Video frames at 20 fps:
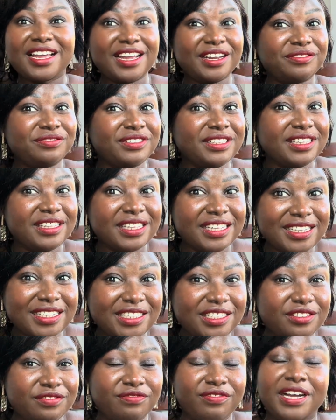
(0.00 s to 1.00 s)
everything
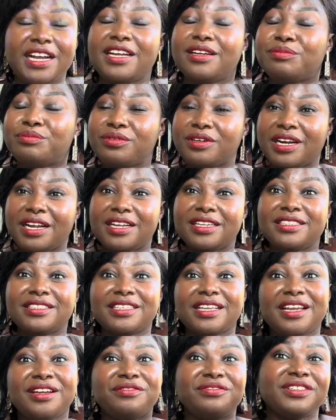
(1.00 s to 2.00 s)
is vibrant,
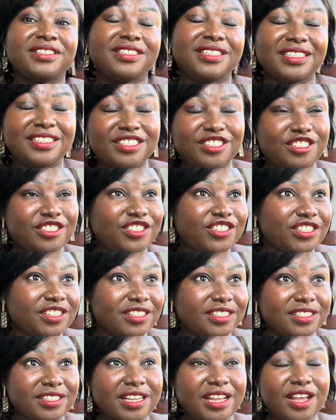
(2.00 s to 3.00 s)
everything is
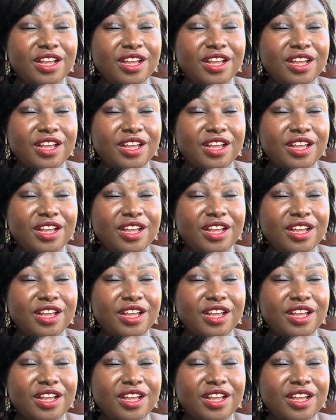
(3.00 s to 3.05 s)
just